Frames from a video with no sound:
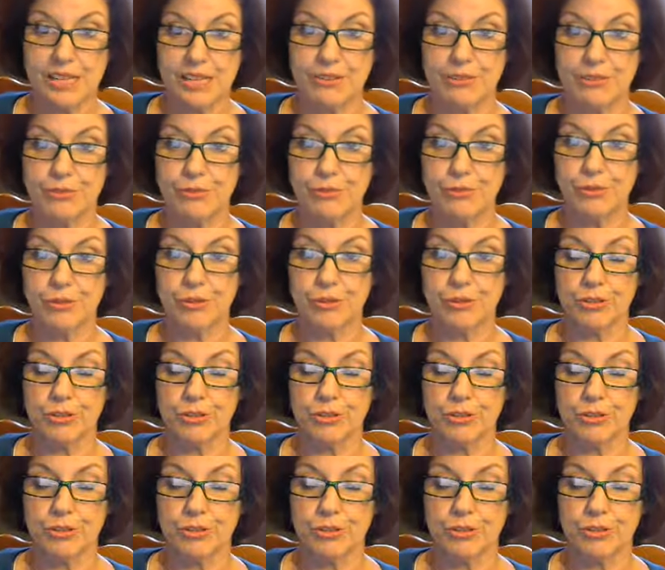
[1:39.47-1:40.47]

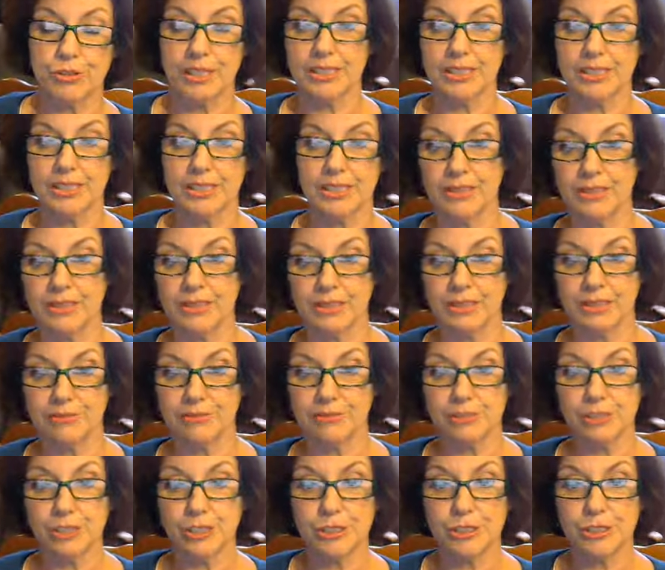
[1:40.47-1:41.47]
for the
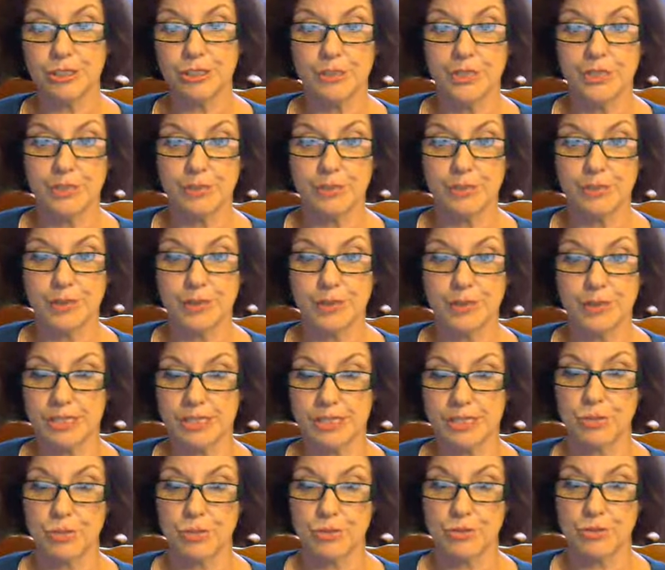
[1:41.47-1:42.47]
flu and
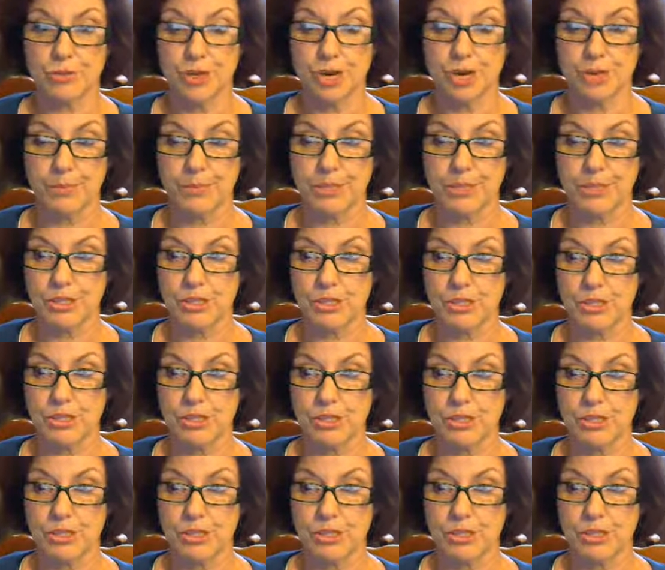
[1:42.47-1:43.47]
possible strep.
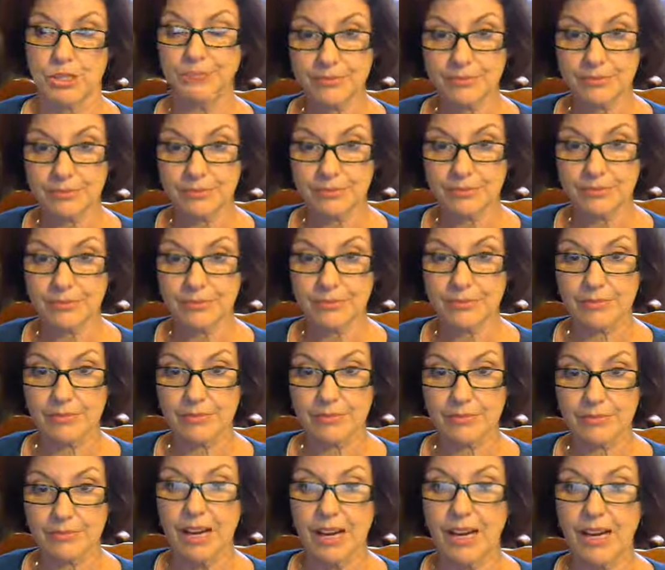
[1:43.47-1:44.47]
So
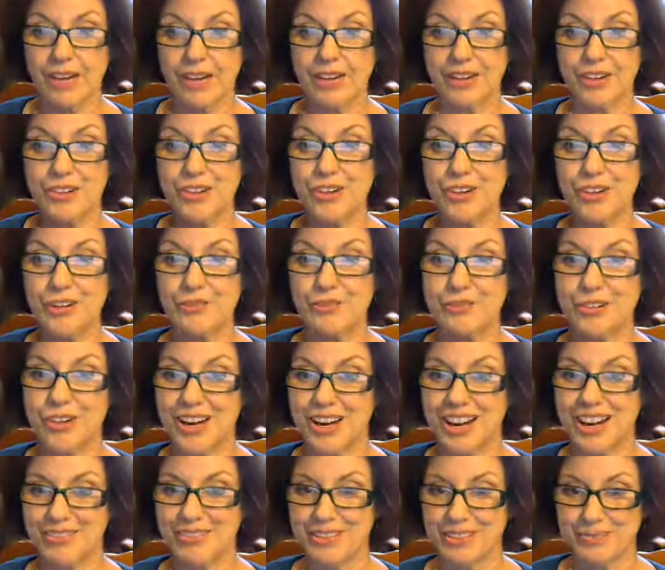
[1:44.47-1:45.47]
I don't know if you're
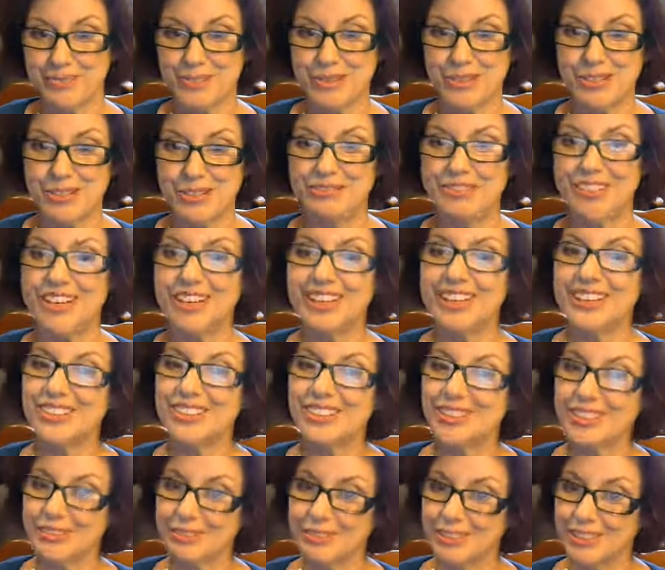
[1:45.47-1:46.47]
having more fun
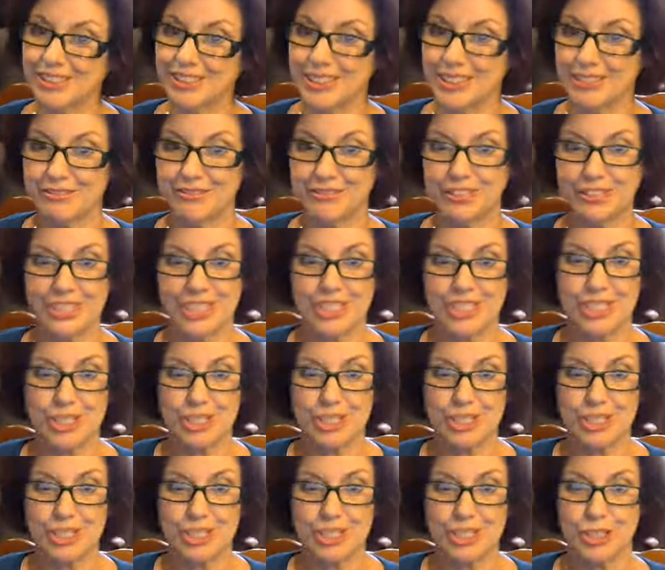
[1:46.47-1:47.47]
or if you're not feeling
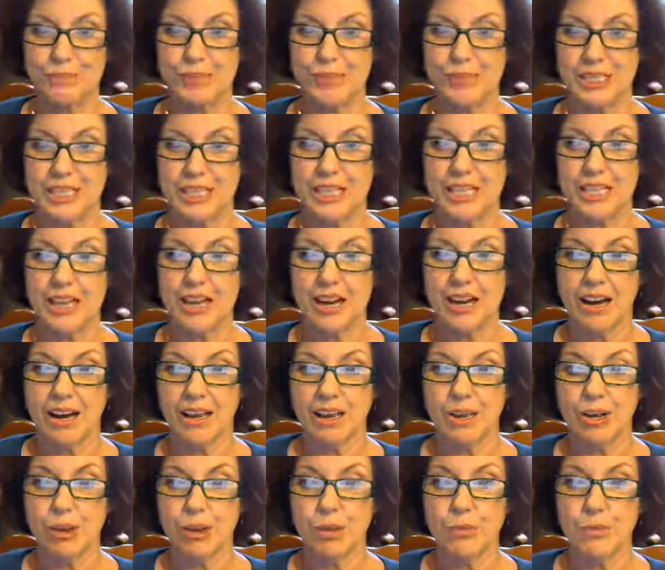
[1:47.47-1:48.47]
so good, but
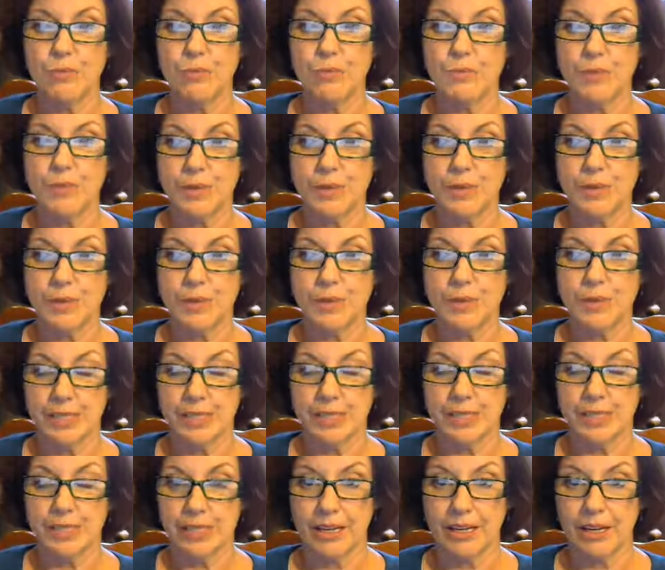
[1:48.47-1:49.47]
I hope
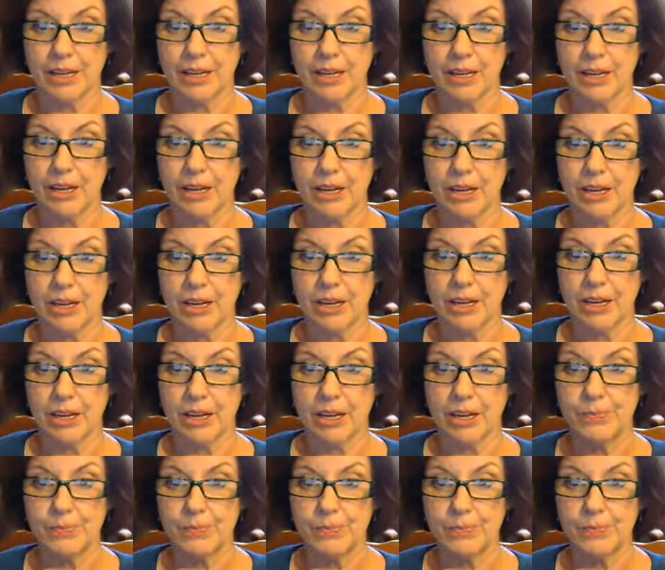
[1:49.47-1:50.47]
I hope
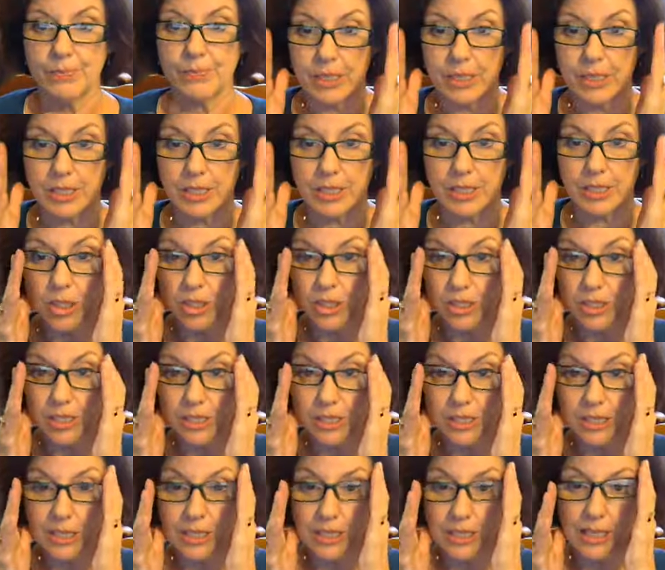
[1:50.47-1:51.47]
it's all good
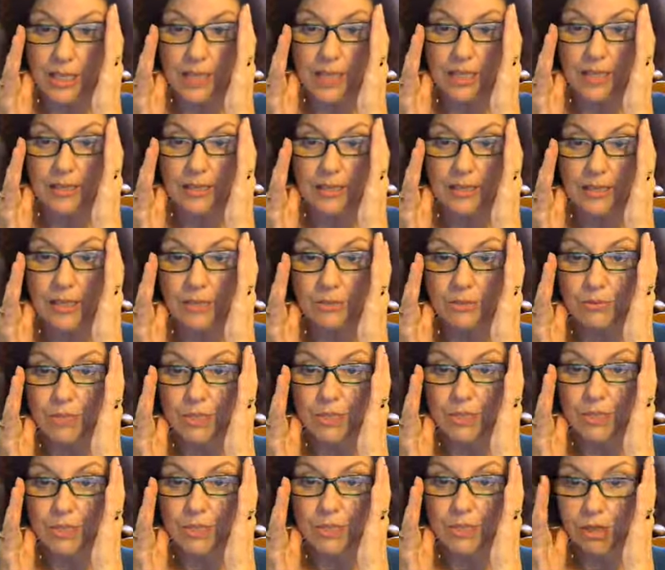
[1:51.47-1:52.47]
and that it
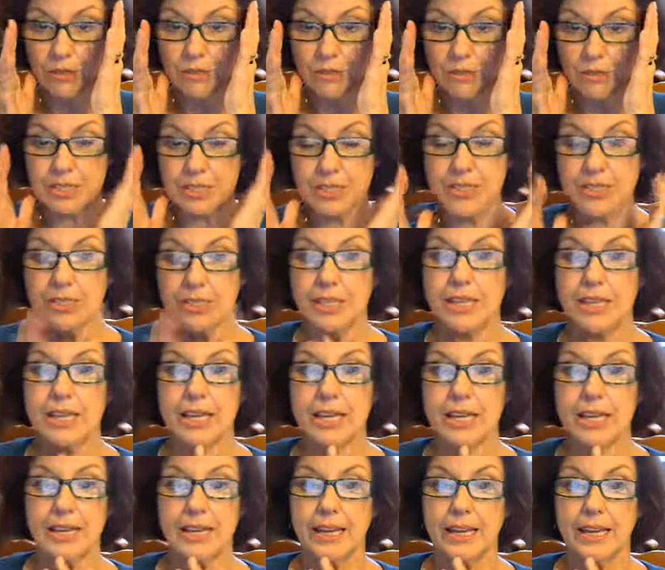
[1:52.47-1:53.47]
resolves.
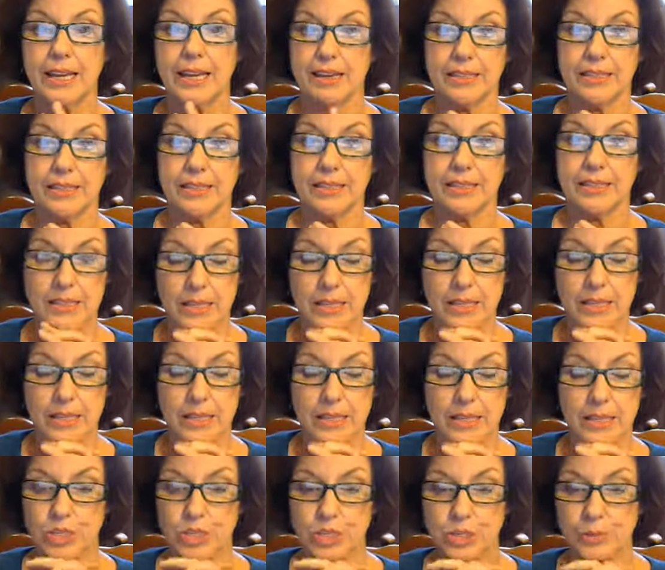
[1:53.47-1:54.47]
And
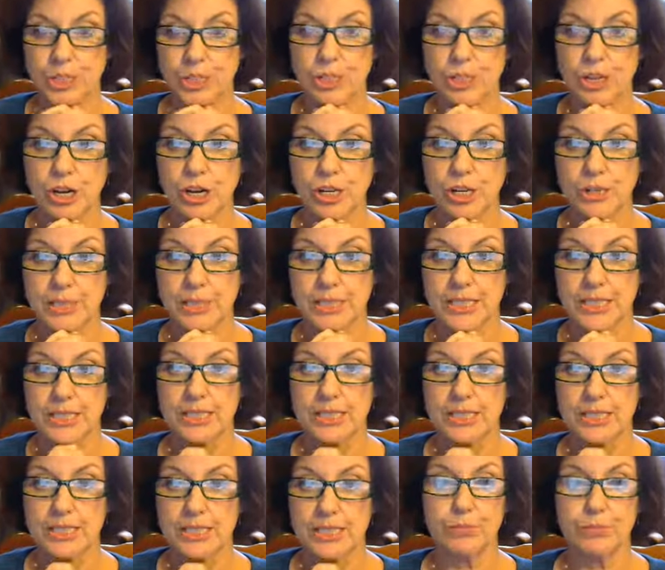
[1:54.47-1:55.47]
what shall we talk about
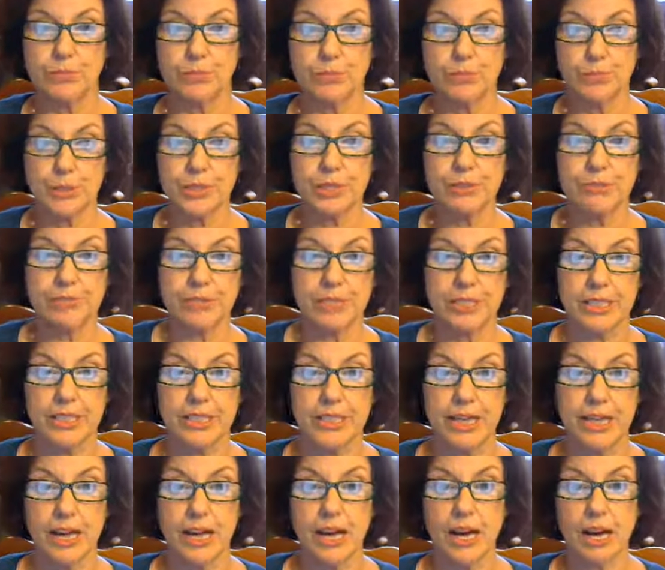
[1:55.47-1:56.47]
today?
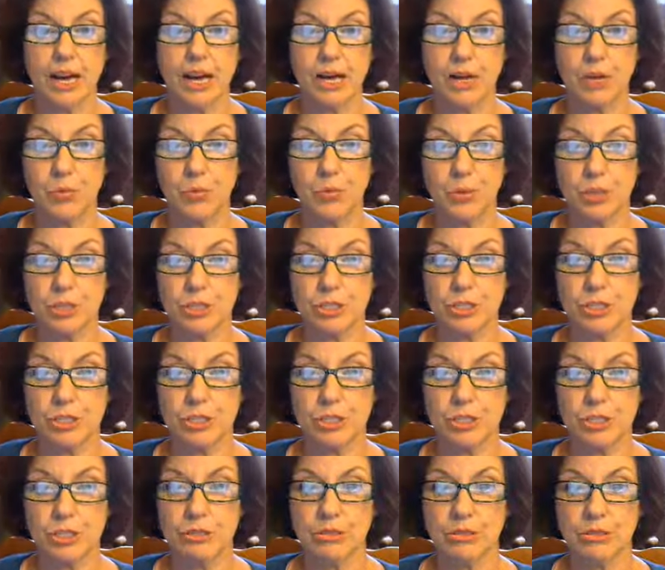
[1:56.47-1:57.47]
Briefly, I want
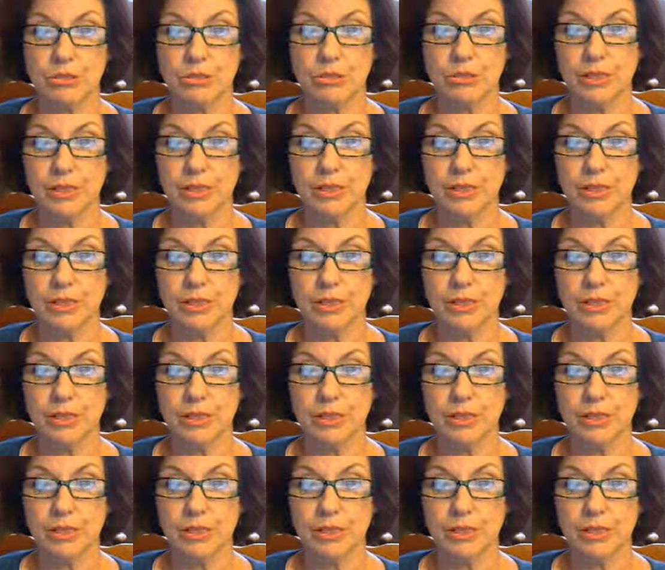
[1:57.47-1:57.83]
to